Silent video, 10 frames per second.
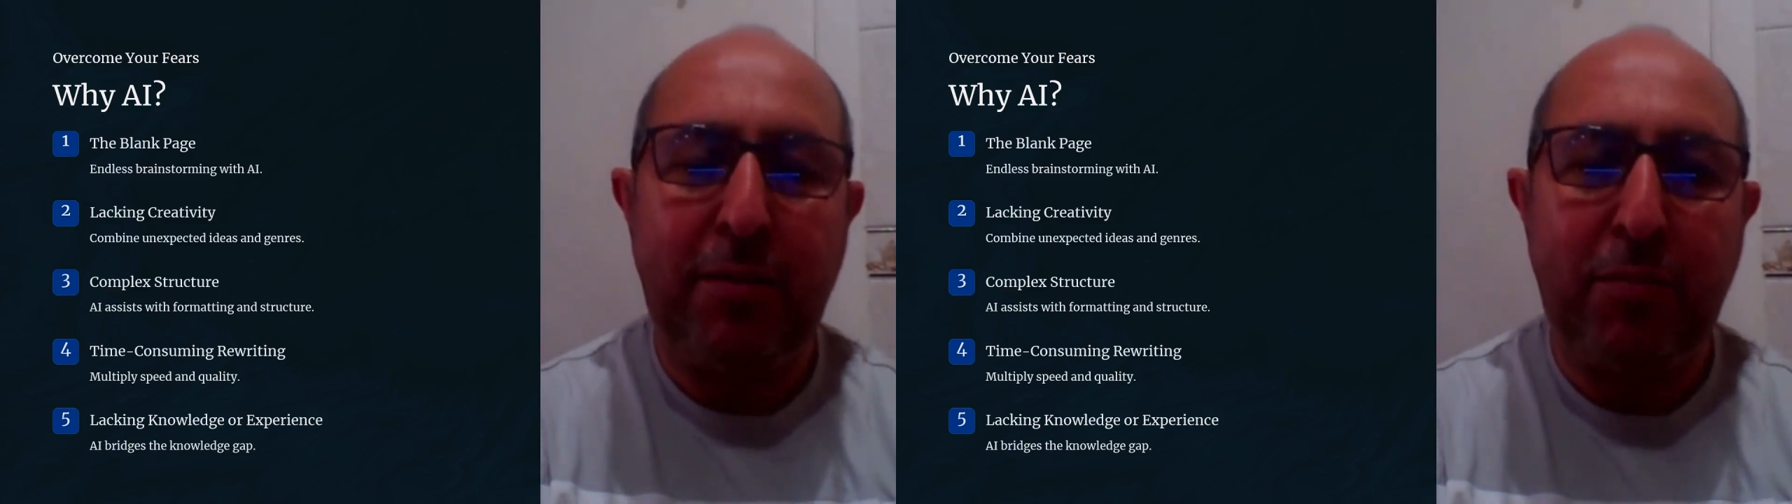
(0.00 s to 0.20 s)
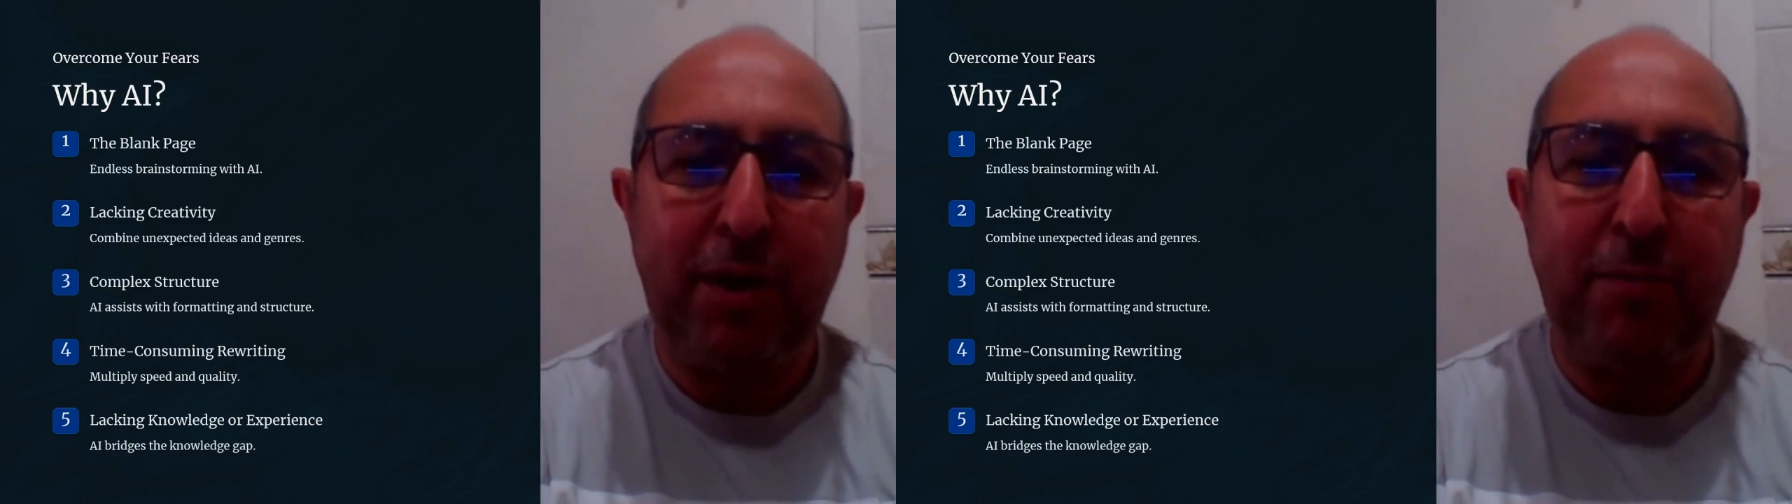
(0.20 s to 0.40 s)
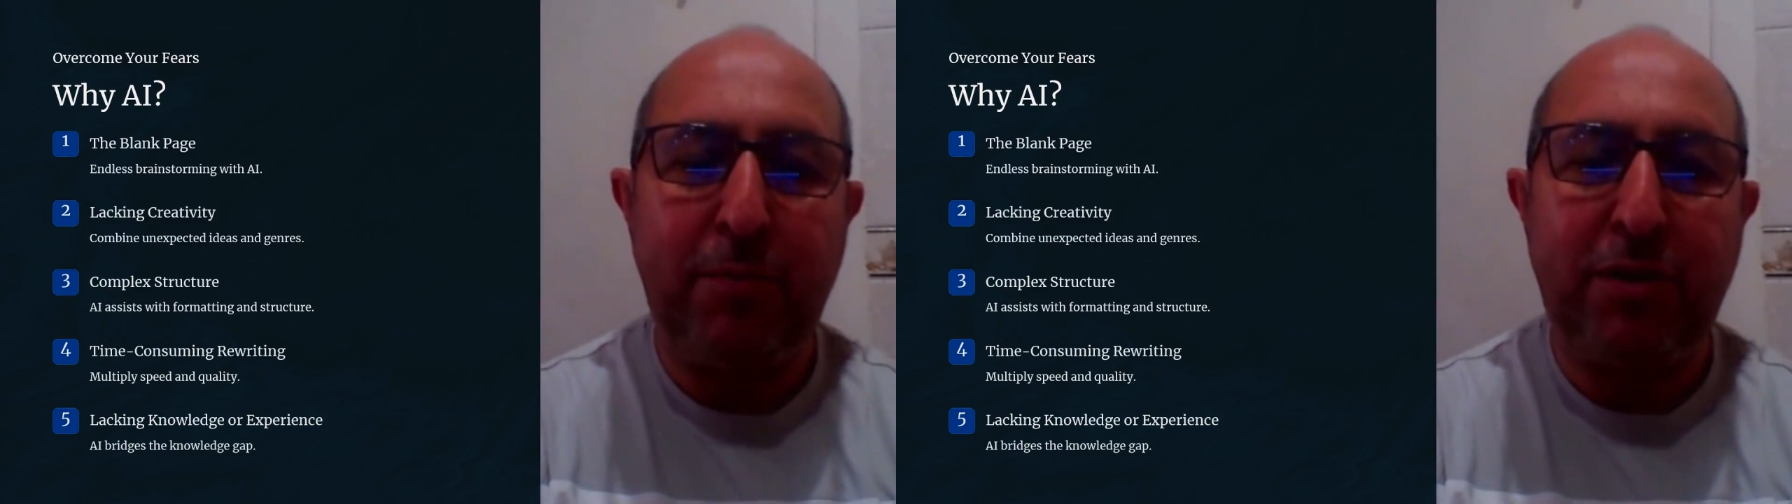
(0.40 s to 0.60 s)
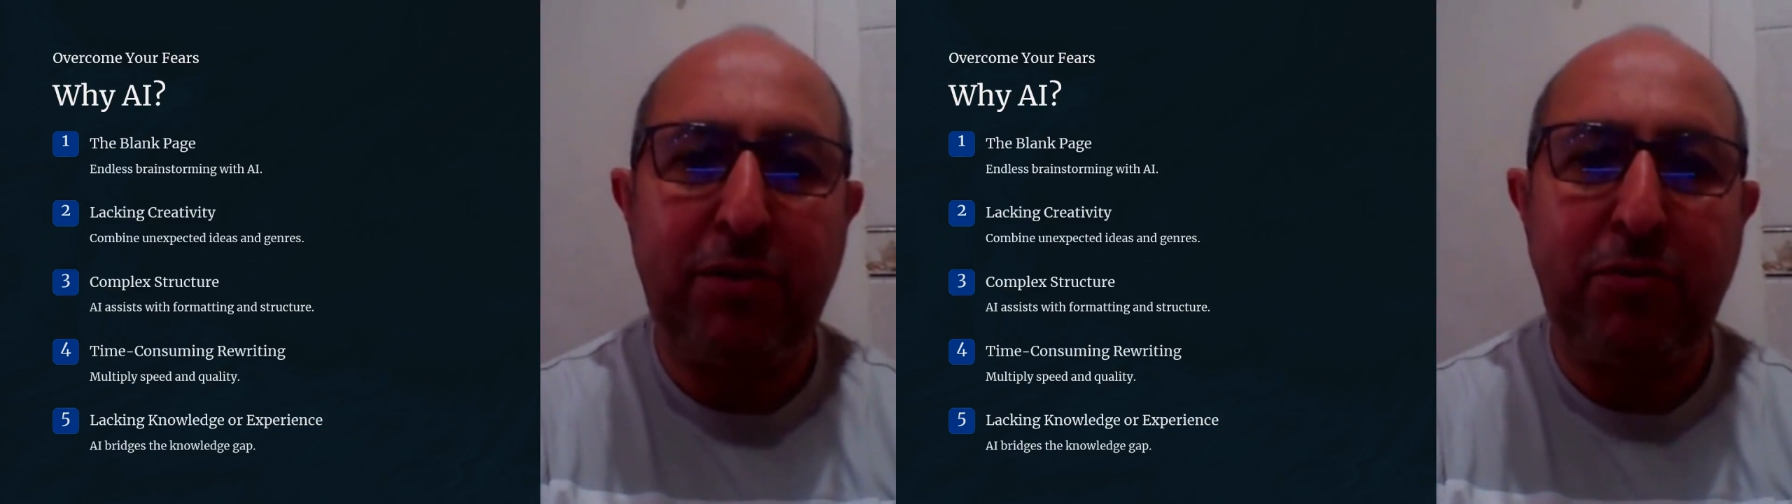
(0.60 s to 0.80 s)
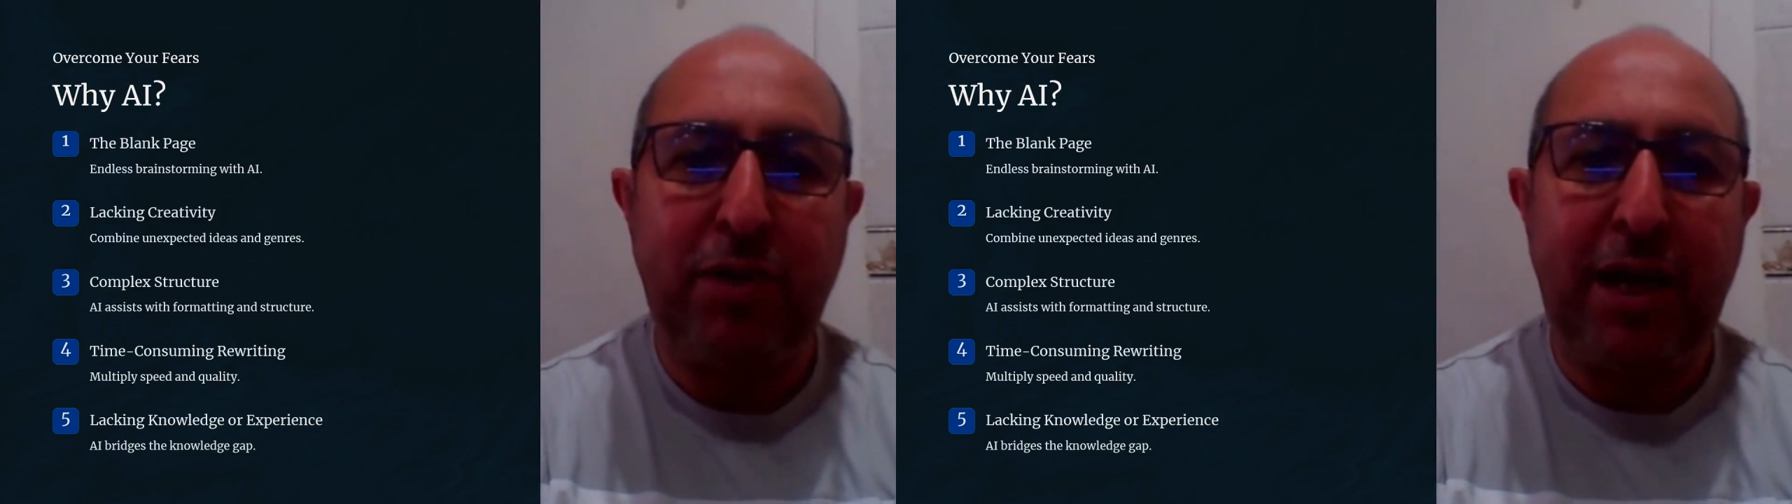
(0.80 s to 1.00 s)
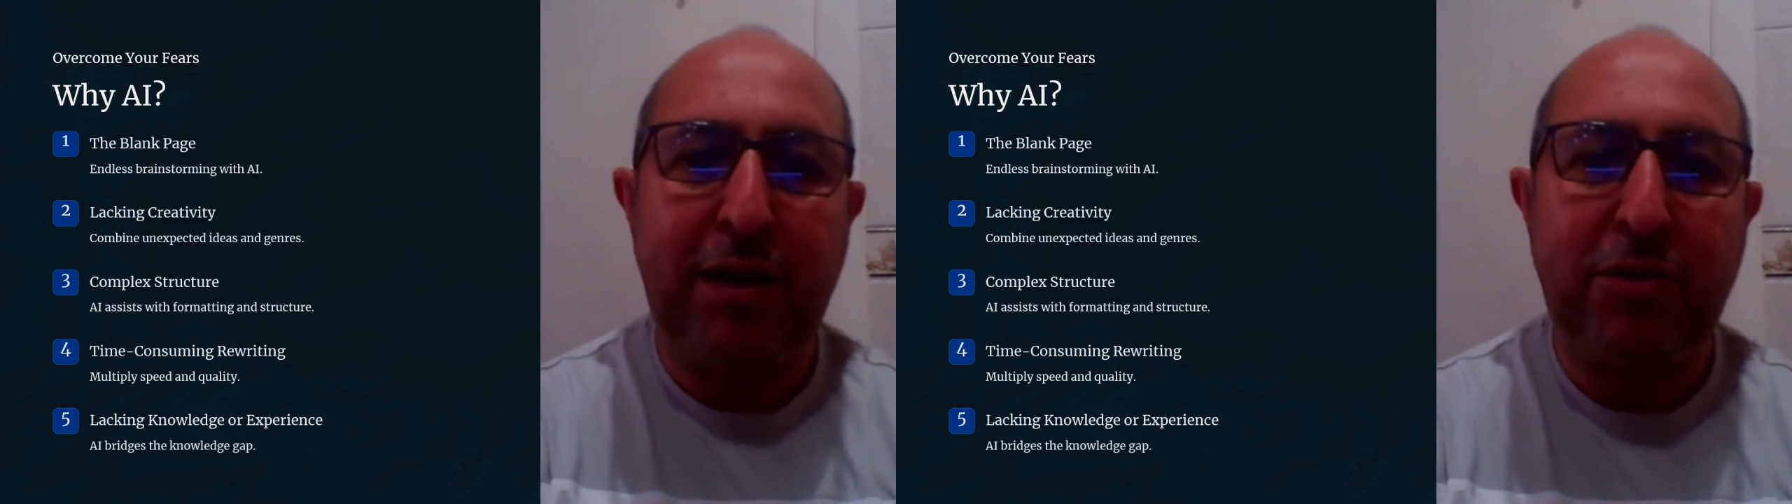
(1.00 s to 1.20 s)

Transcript: write me a three-act